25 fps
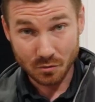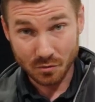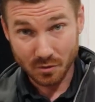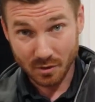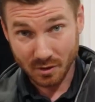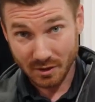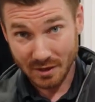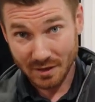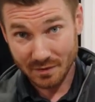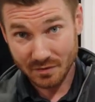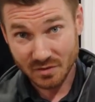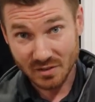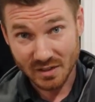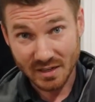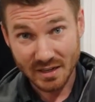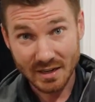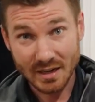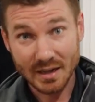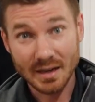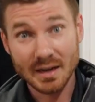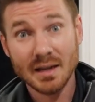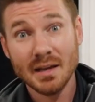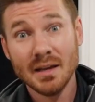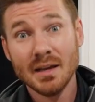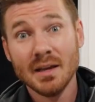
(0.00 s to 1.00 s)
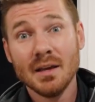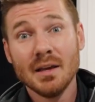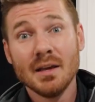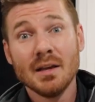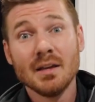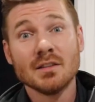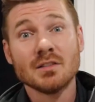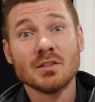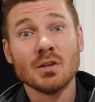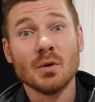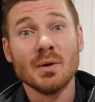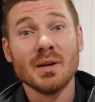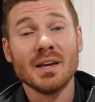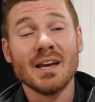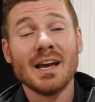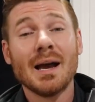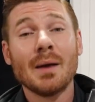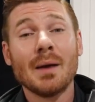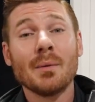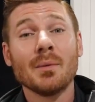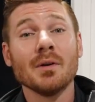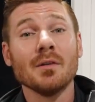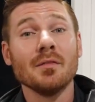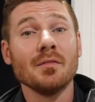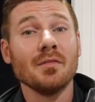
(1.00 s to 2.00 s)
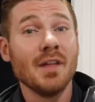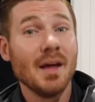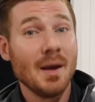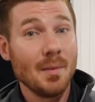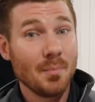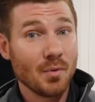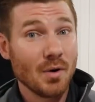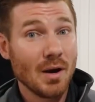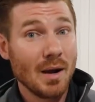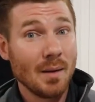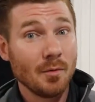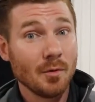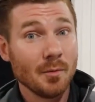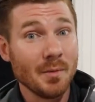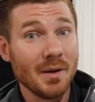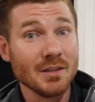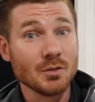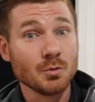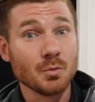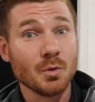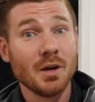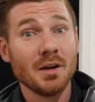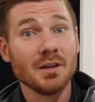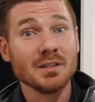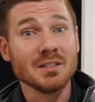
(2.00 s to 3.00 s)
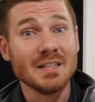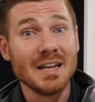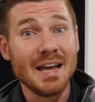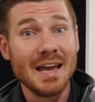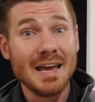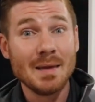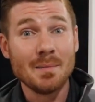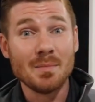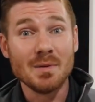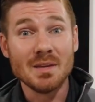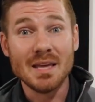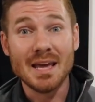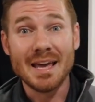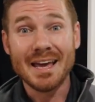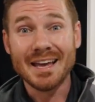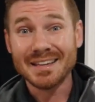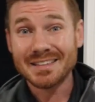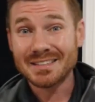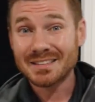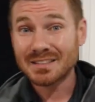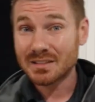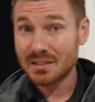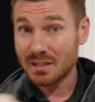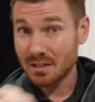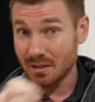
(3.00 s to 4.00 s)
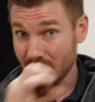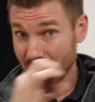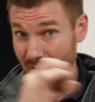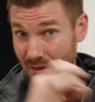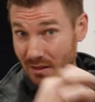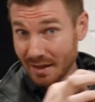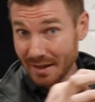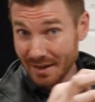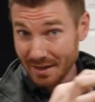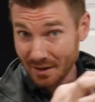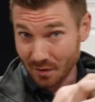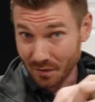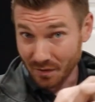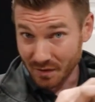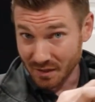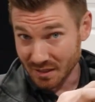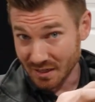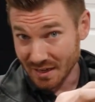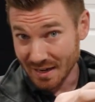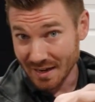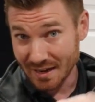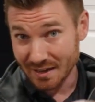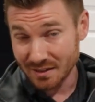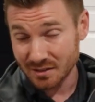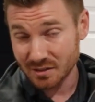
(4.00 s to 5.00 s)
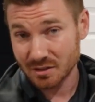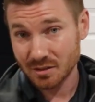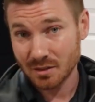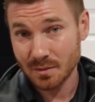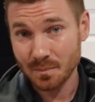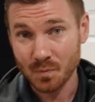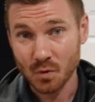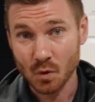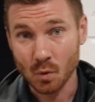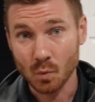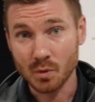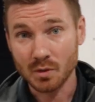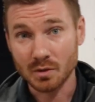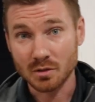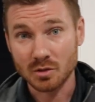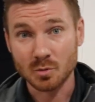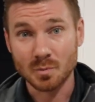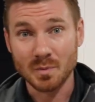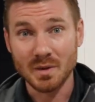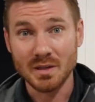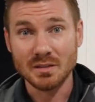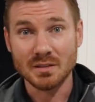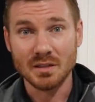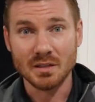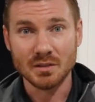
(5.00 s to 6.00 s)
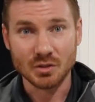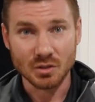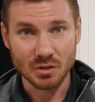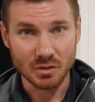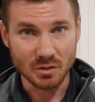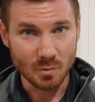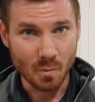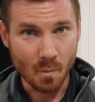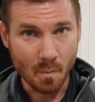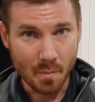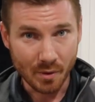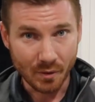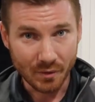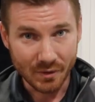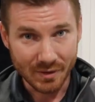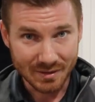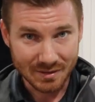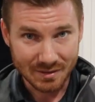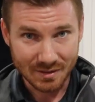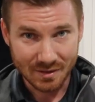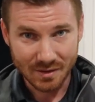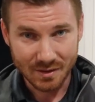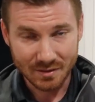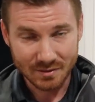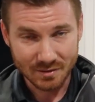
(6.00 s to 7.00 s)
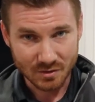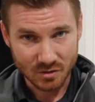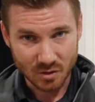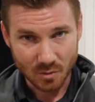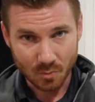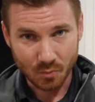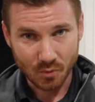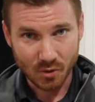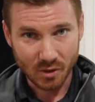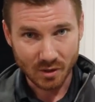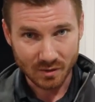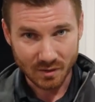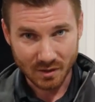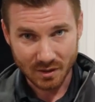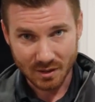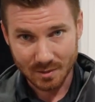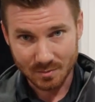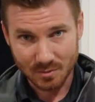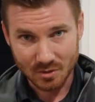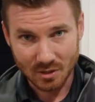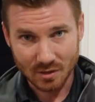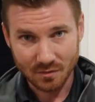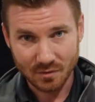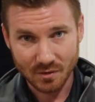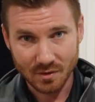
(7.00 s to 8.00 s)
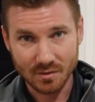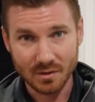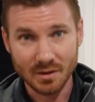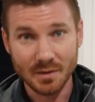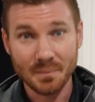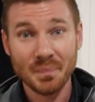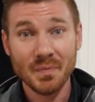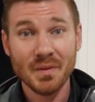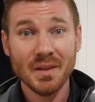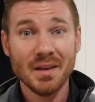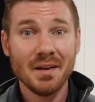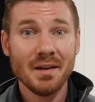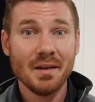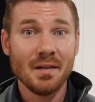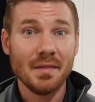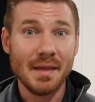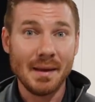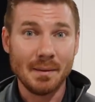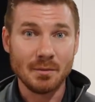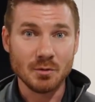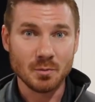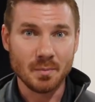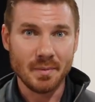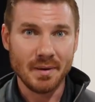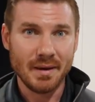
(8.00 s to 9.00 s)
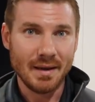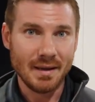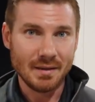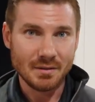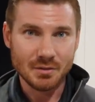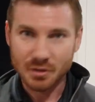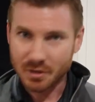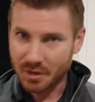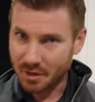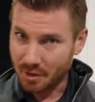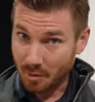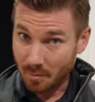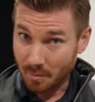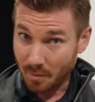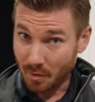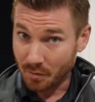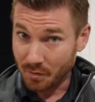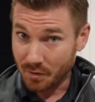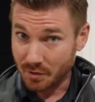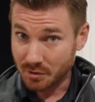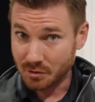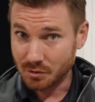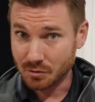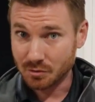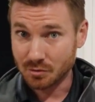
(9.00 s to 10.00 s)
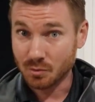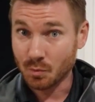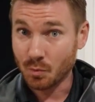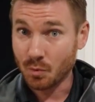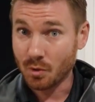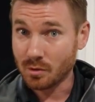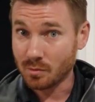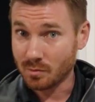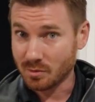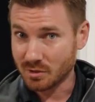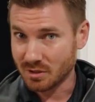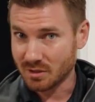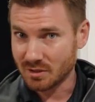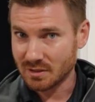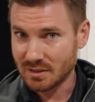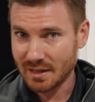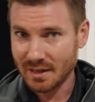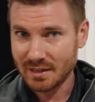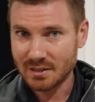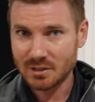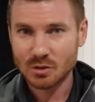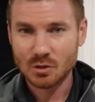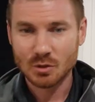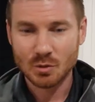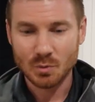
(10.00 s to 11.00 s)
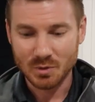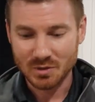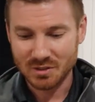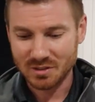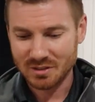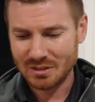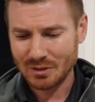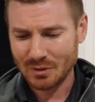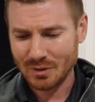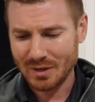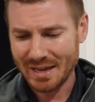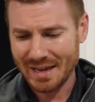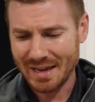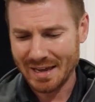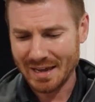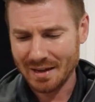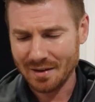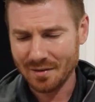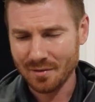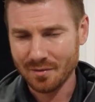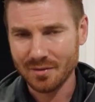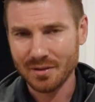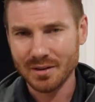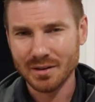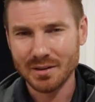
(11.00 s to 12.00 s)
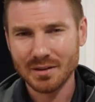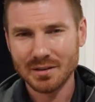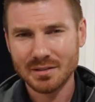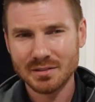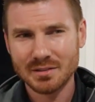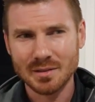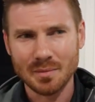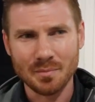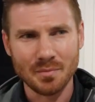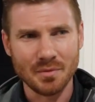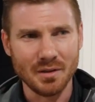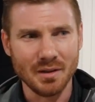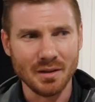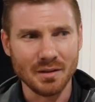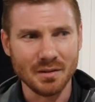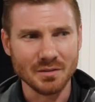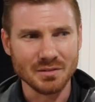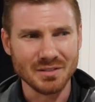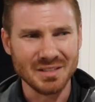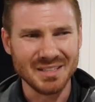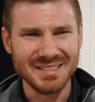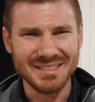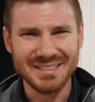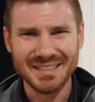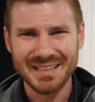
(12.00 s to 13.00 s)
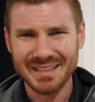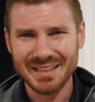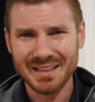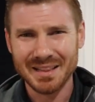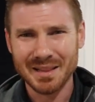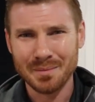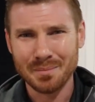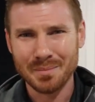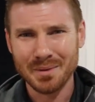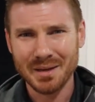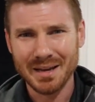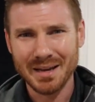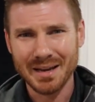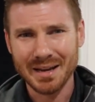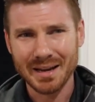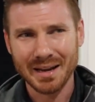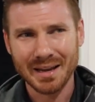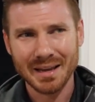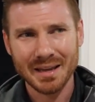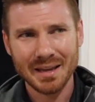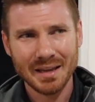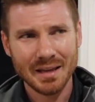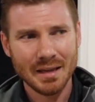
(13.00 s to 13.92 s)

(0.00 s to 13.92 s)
for the left side. So it got rid of that problem, as well as an A B S light on the dash. The wheel speed sensor is built into this. There's a plug that comes off of it. That was bad. Took care of both issues in one, which is nice. We still have something. There's a dent in the back,